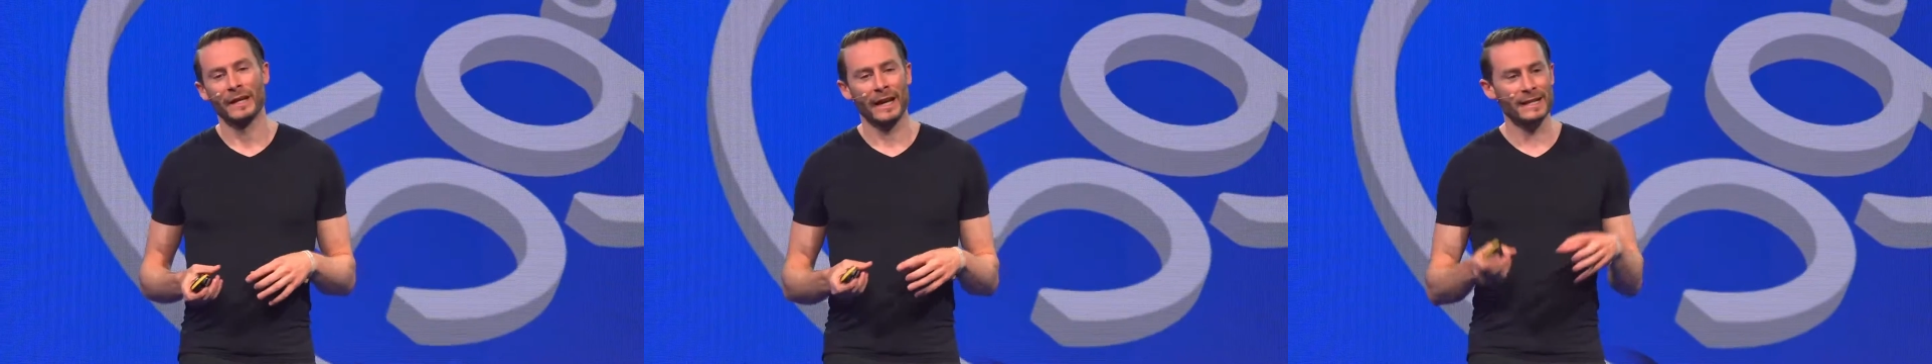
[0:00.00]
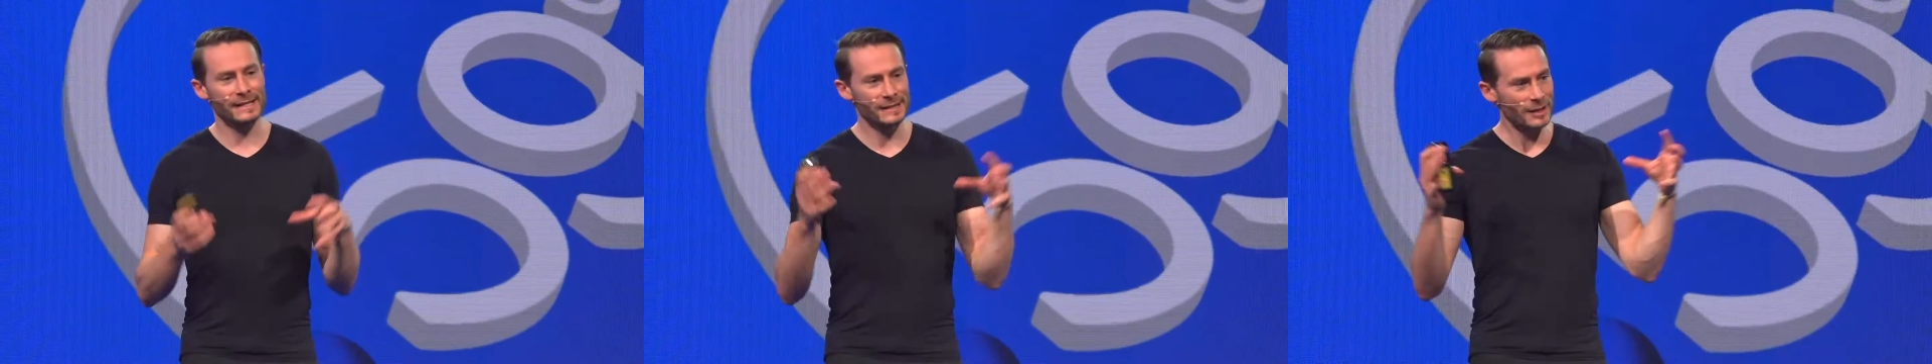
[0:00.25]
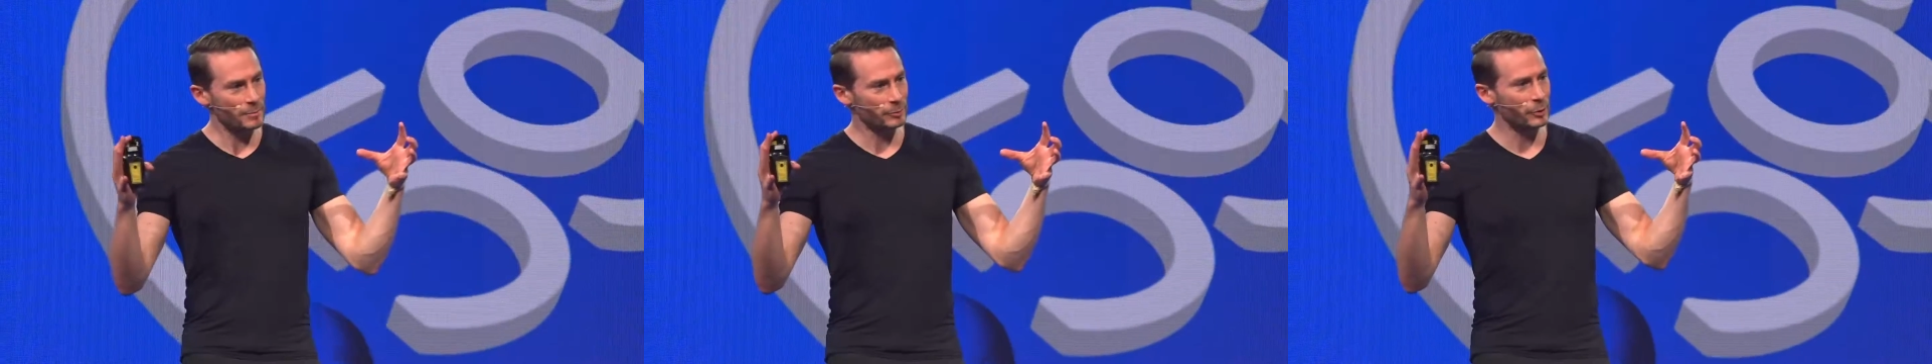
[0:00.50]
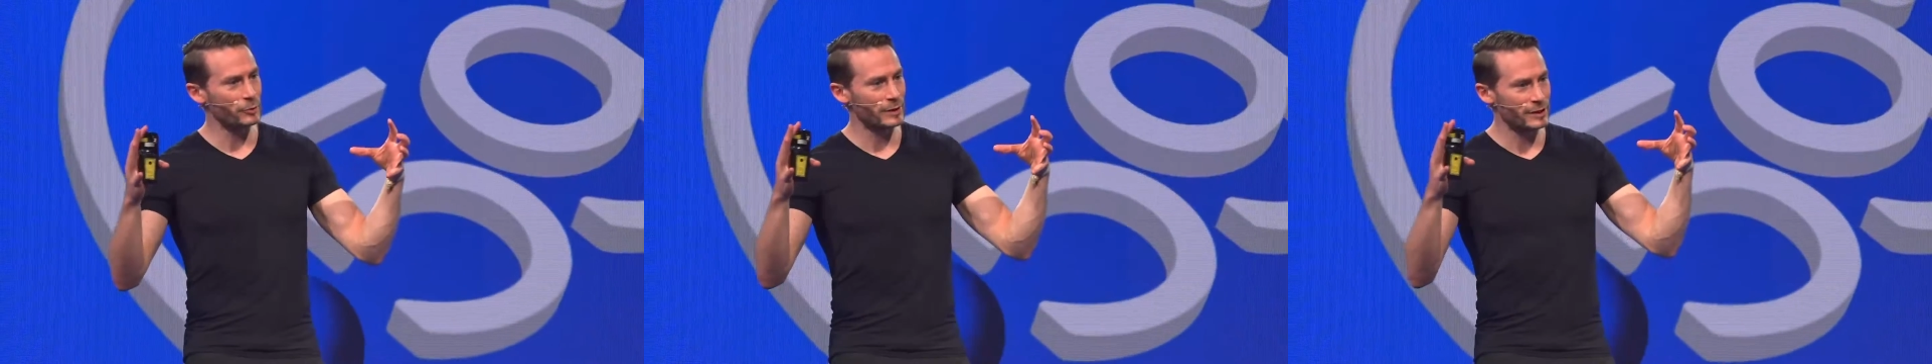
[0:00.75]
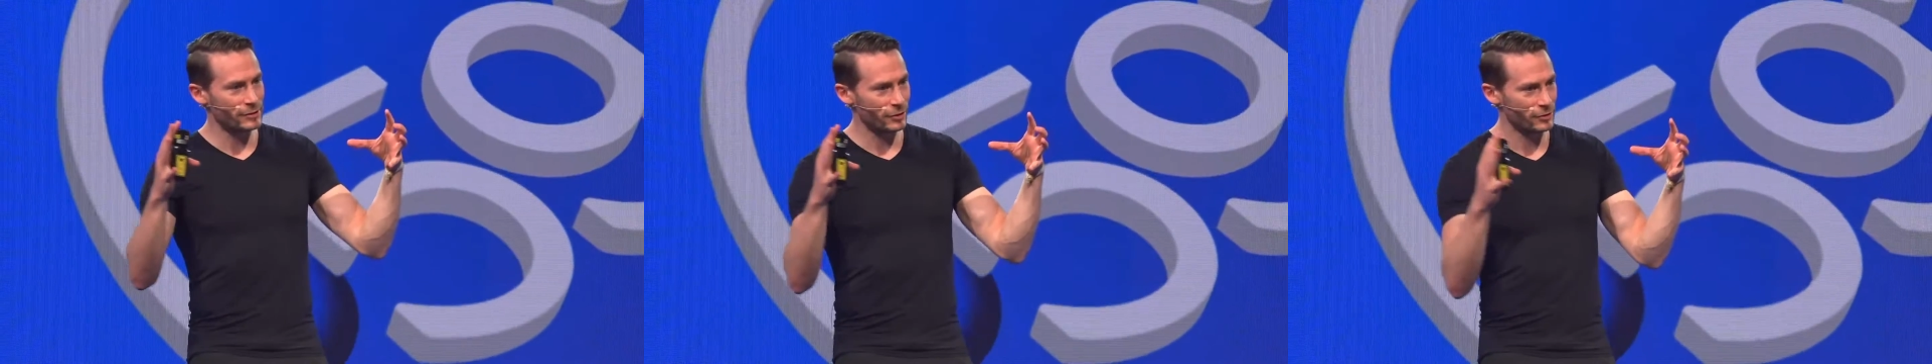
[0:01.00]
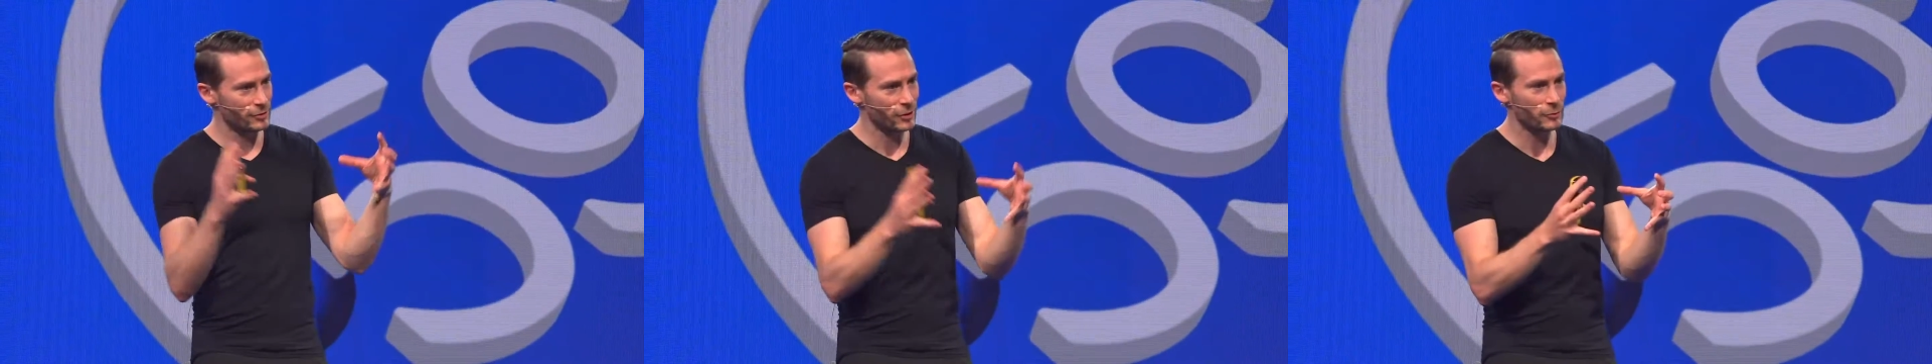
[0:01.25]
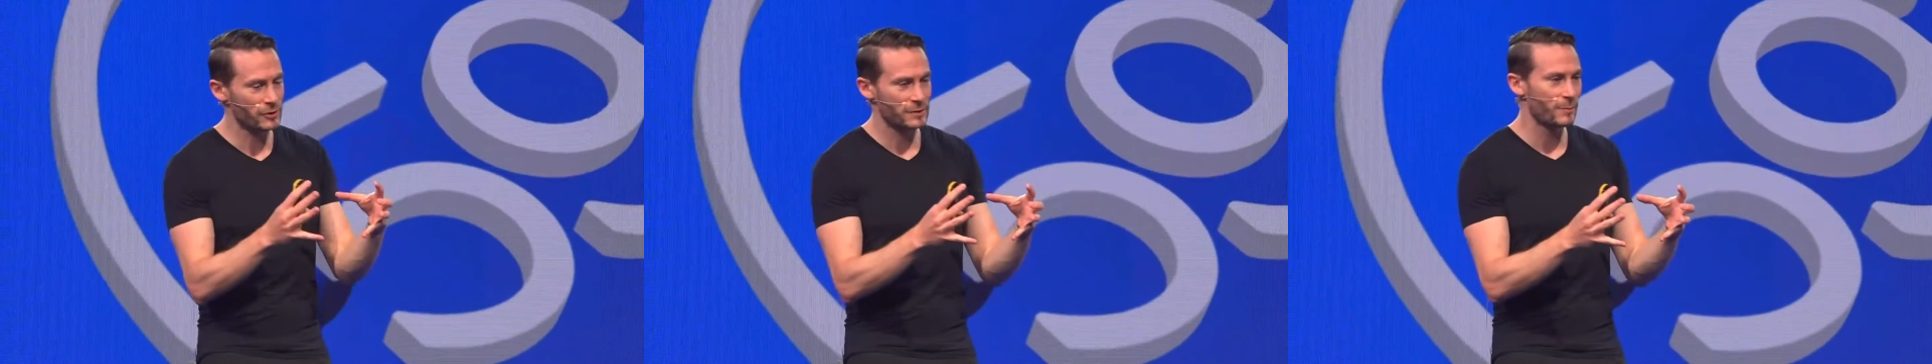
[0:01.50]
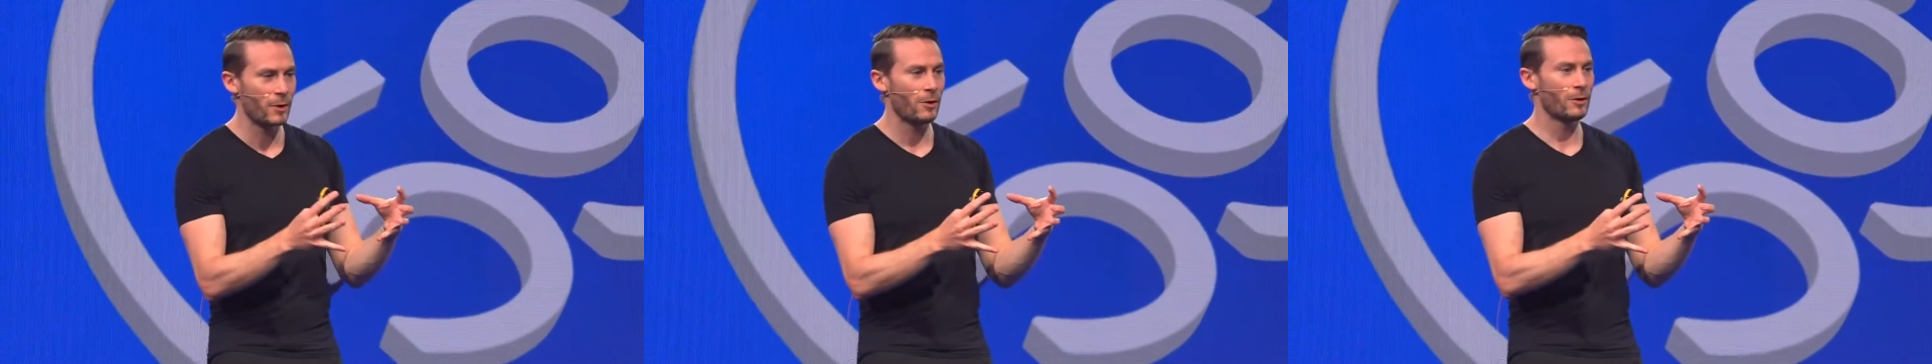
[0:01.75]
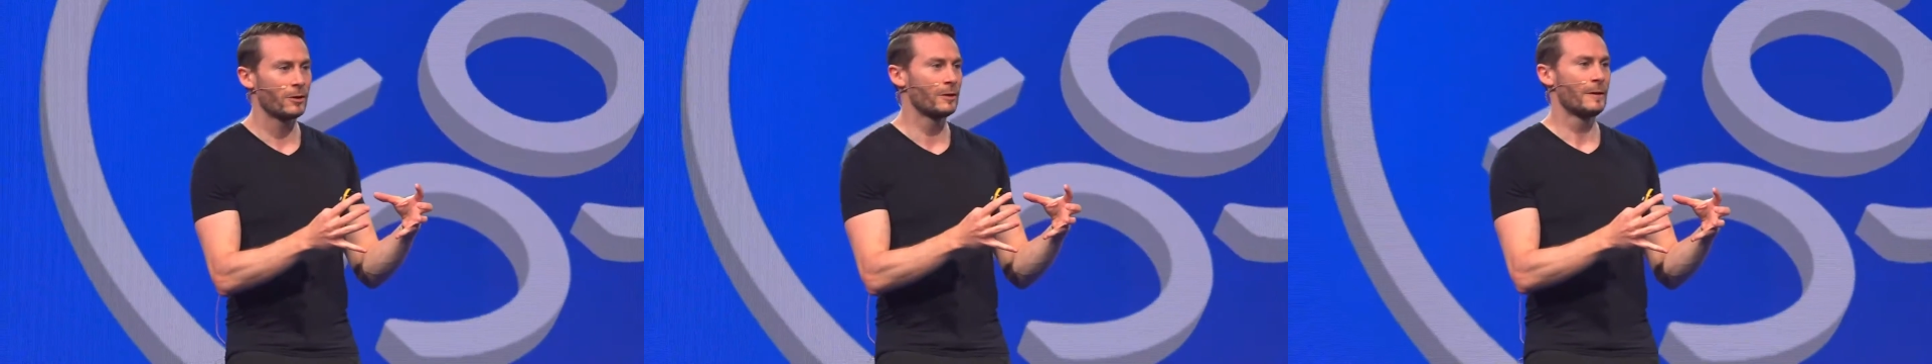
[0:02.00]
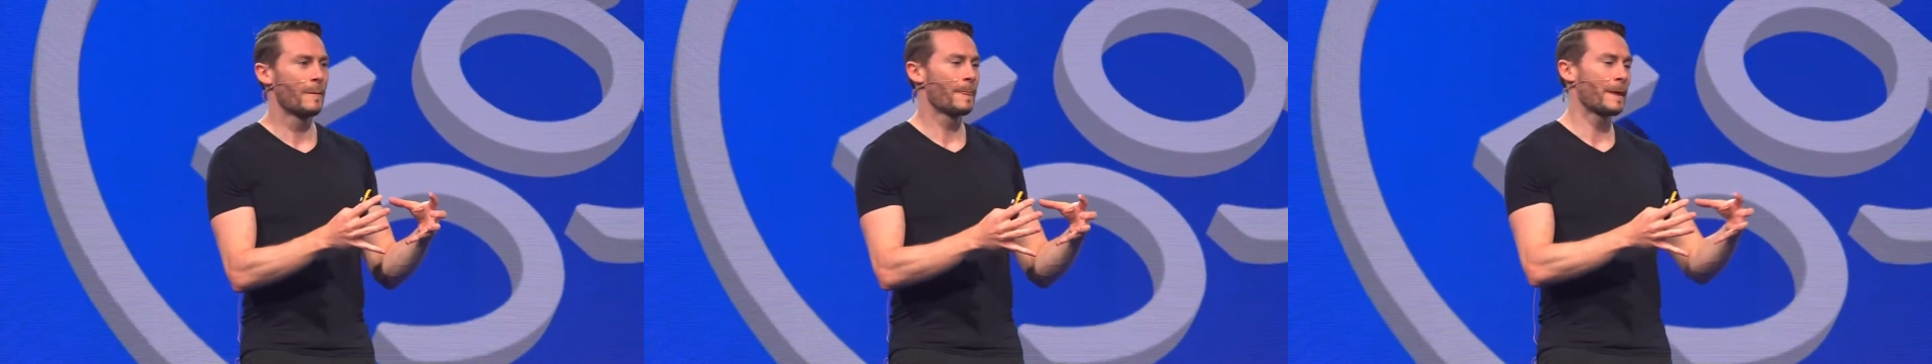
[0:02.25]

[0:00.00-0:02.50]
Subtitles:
And some proteins are so small